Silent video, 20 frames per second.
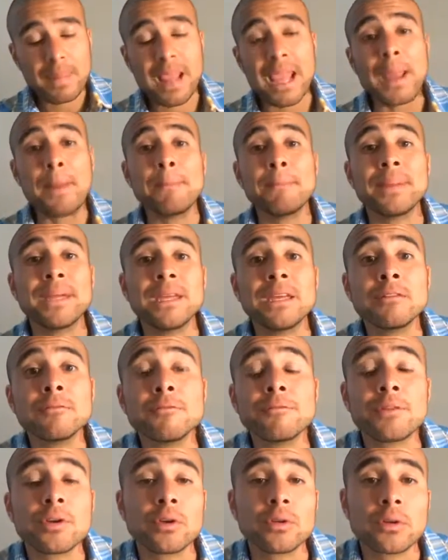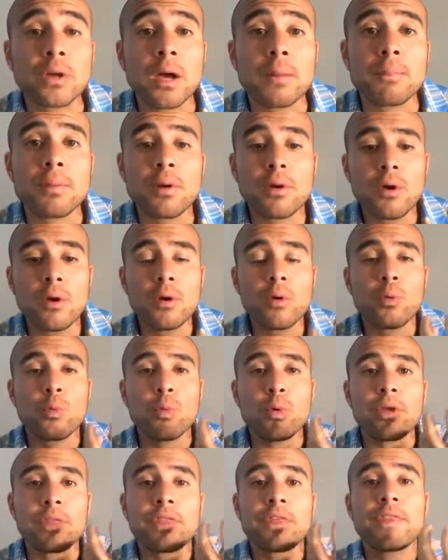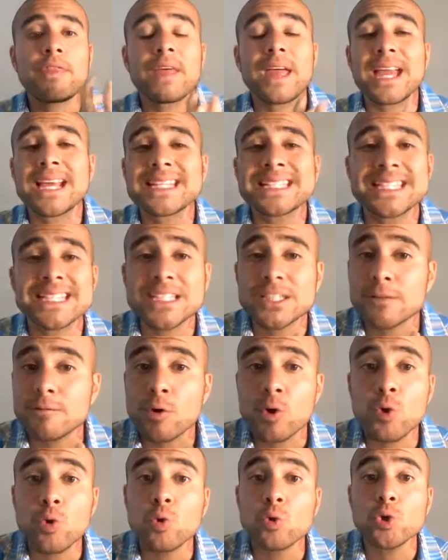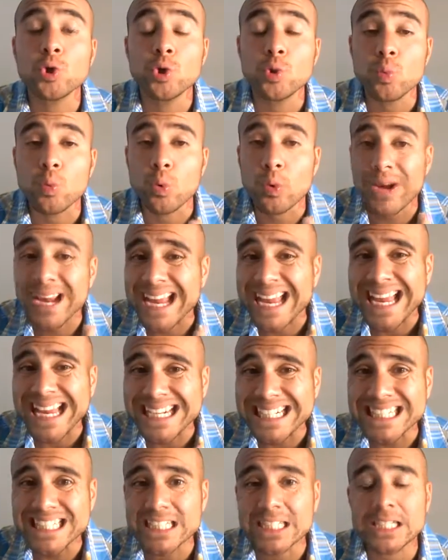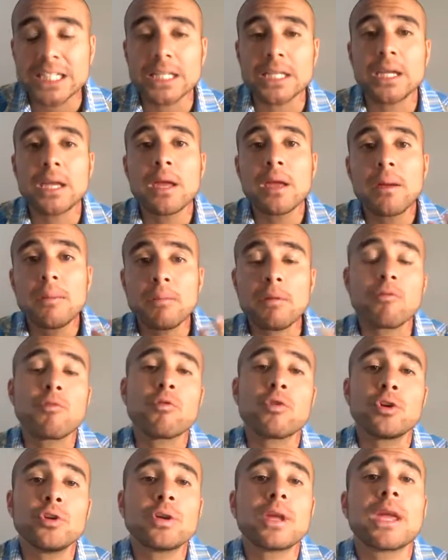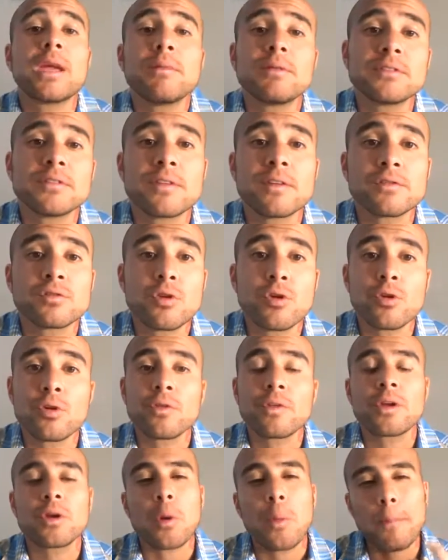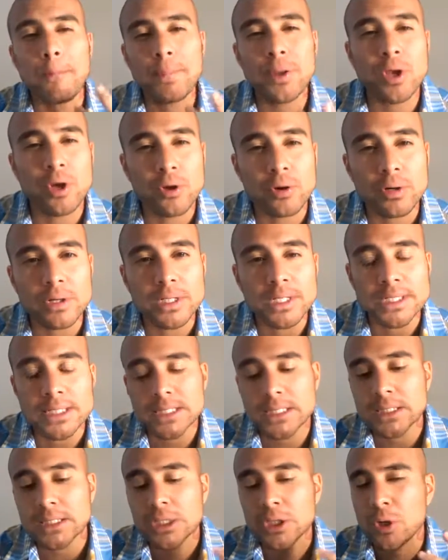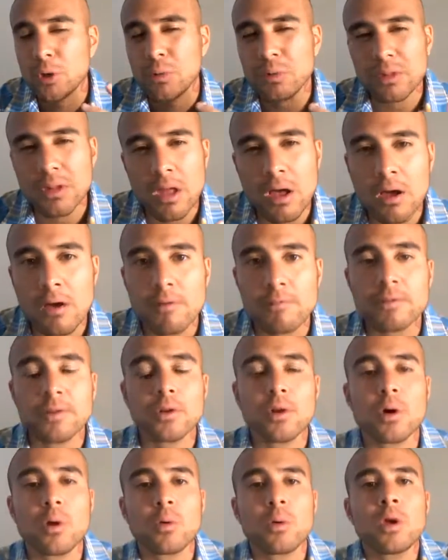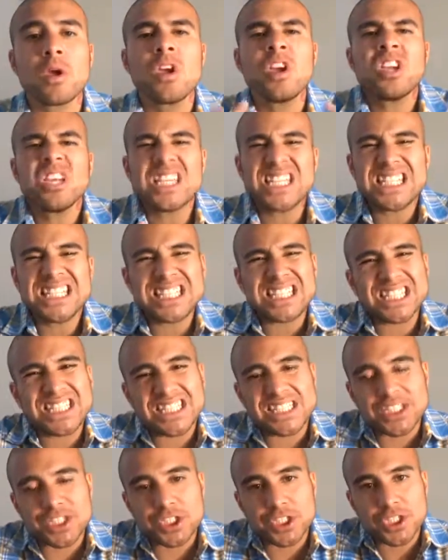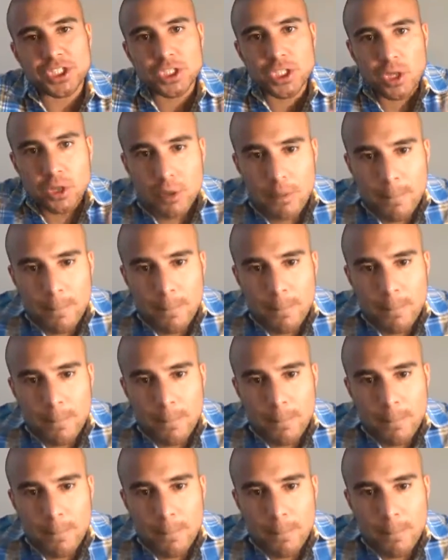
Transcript: and being filled up with the essence of who you were actually before you came into this earth, pureness, love, just